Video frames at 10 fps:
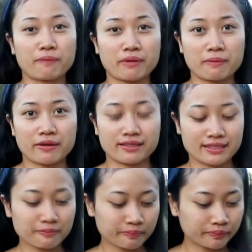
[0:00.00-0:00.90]
purpose.
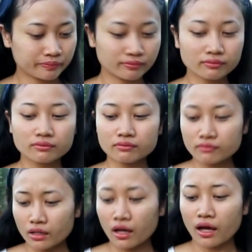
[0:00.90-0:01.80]

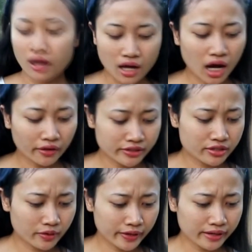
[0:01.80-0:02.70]
How it's
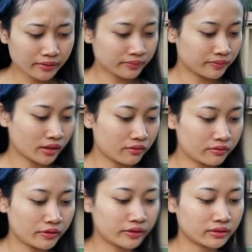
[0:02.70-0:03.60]
going?
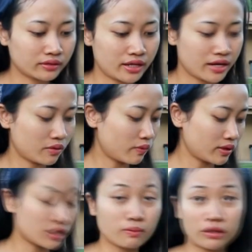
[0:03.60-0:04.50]
We will take
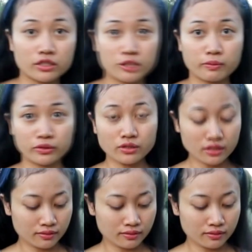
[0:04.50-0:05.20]
one small spoon.